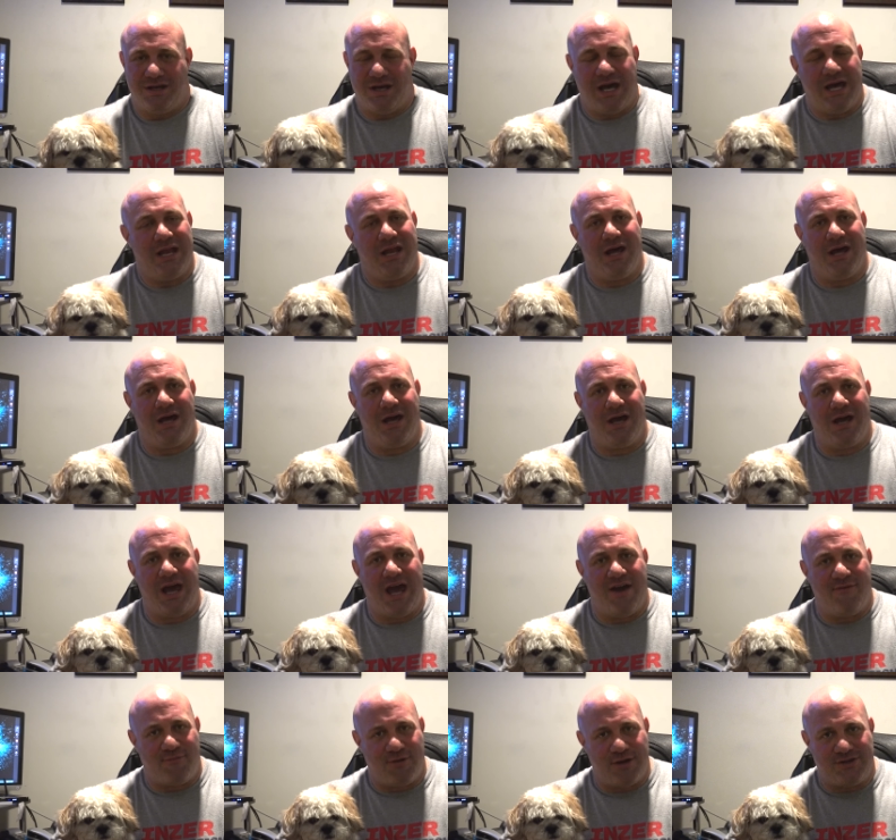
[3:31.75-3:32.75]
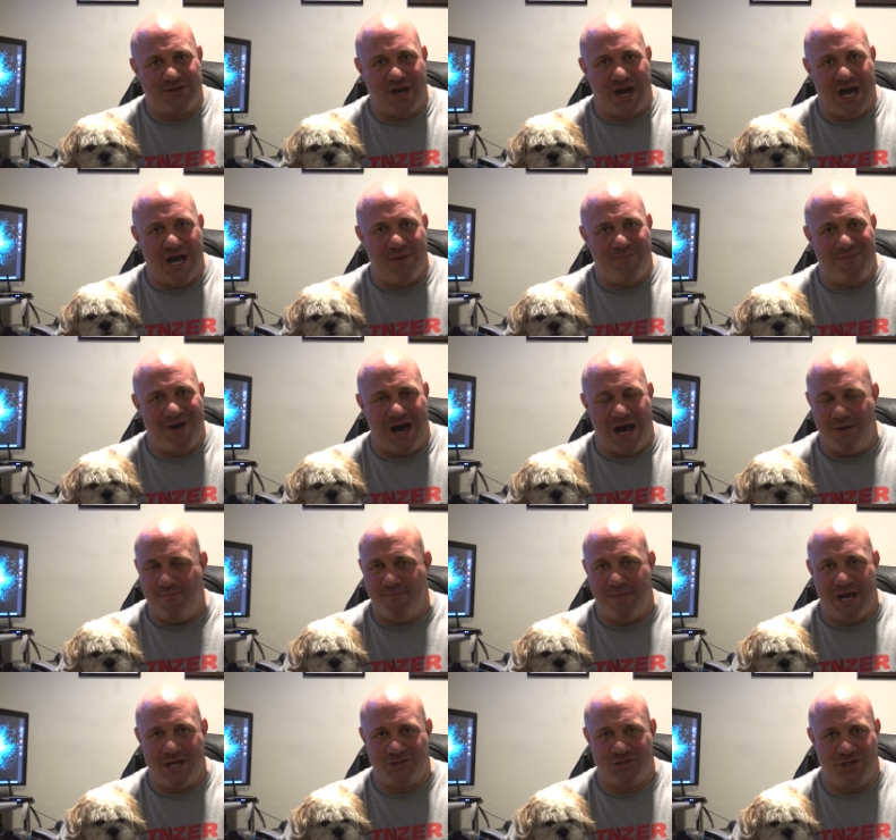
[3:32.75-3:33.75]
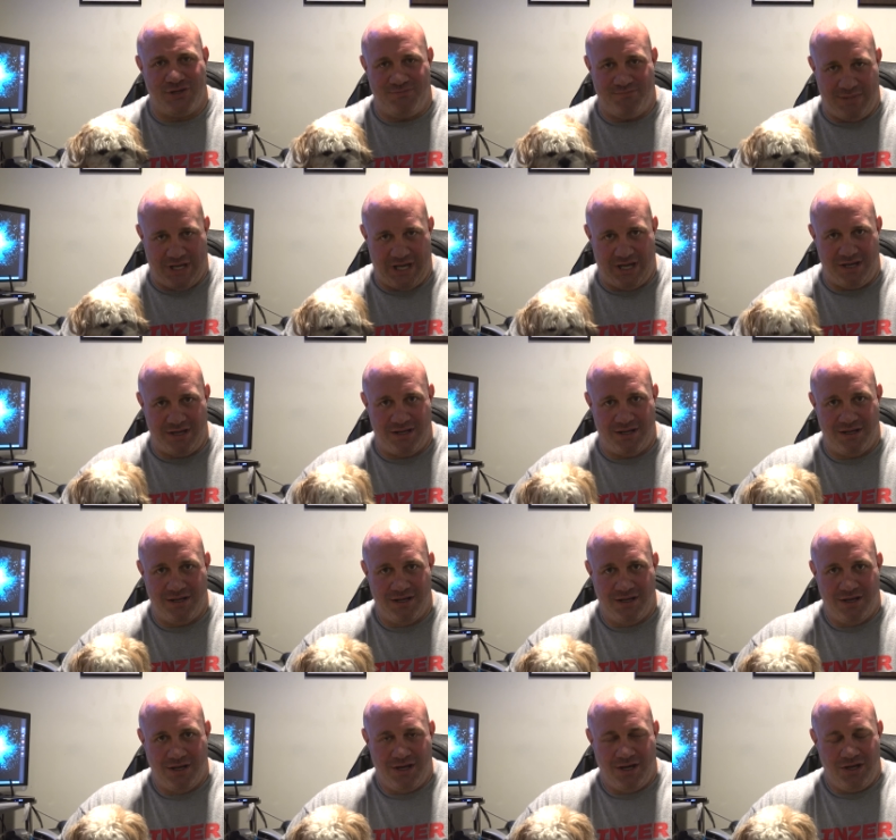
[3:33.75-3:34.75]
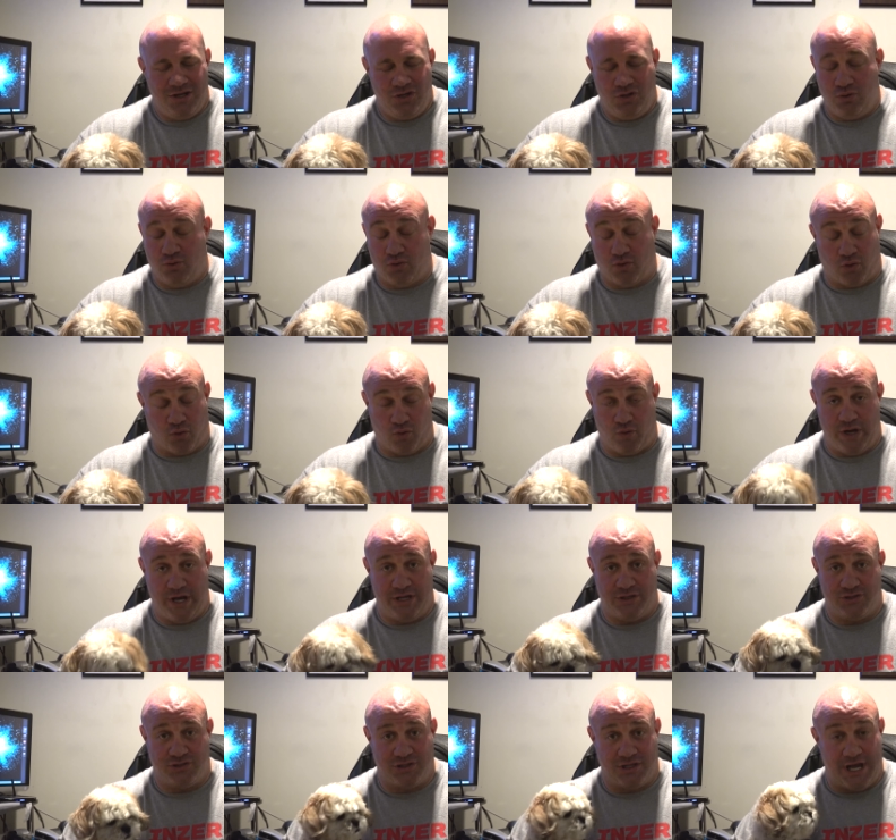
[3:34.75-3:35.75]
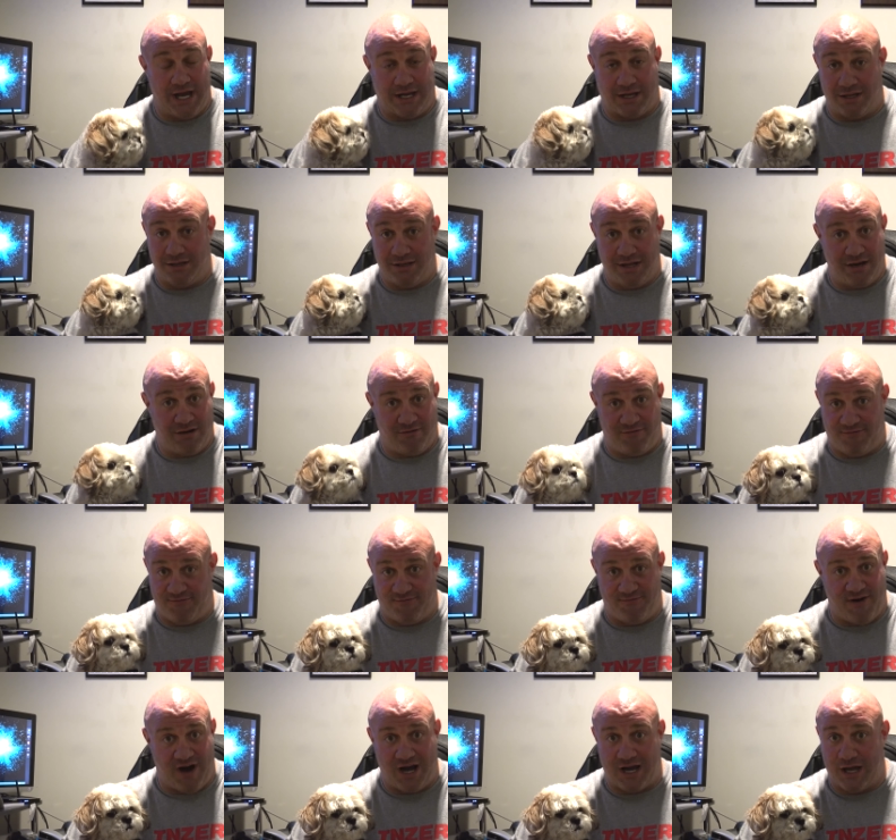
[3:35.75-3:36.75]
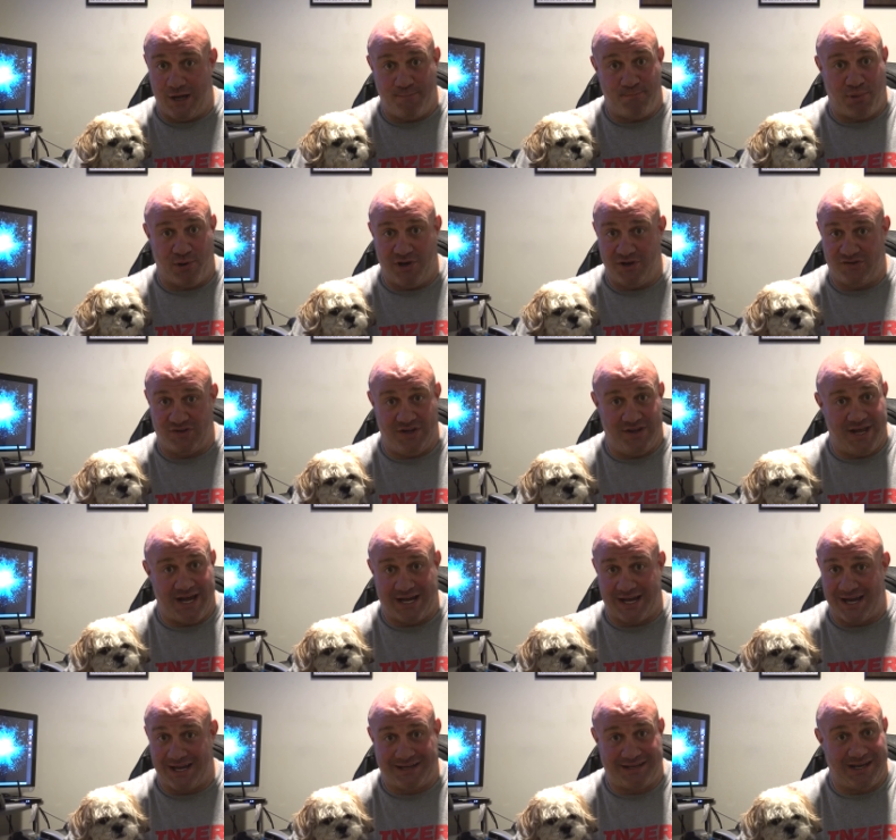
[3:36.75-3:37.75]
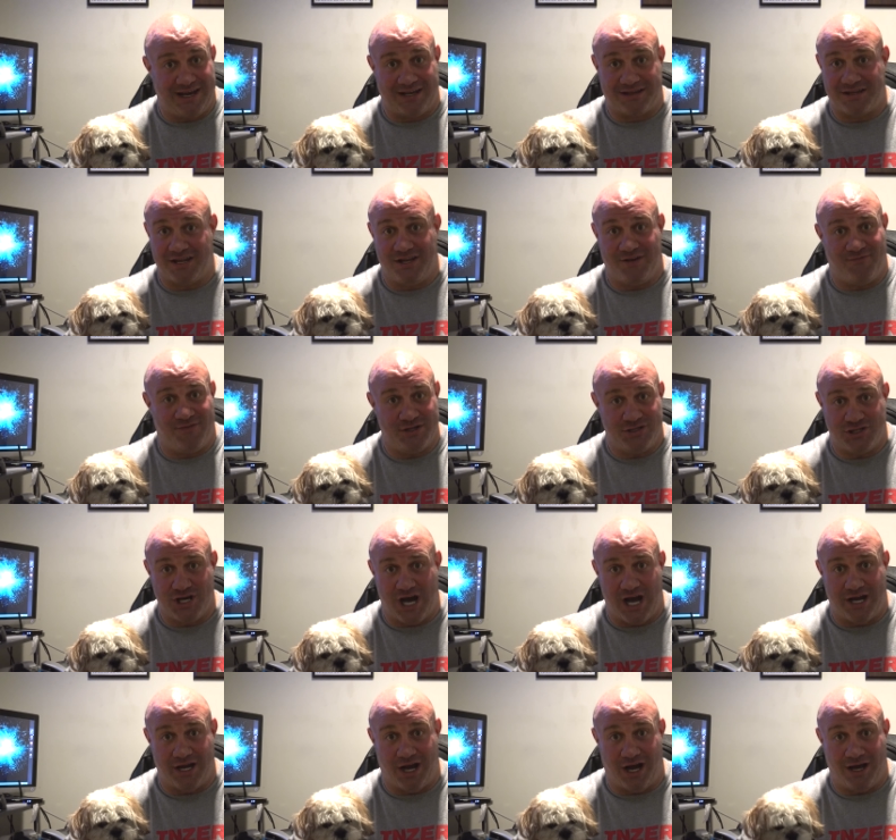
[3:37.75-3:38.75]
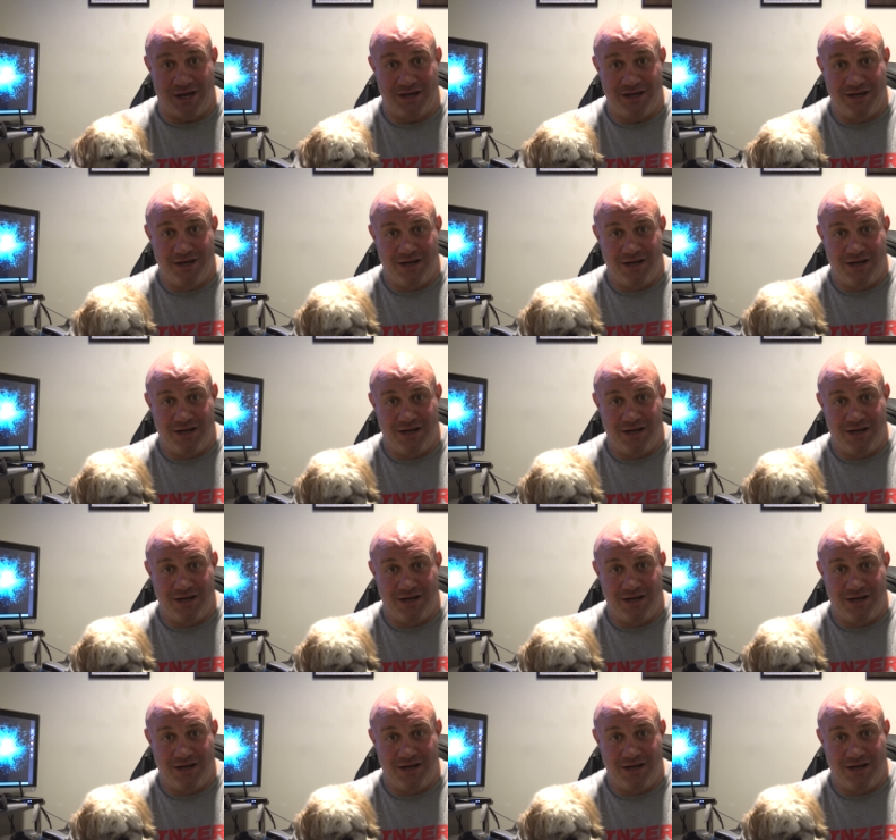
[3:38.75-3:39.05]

And every time I mention meat, you cringe like a little fucking pussy that got kicked in the vagina.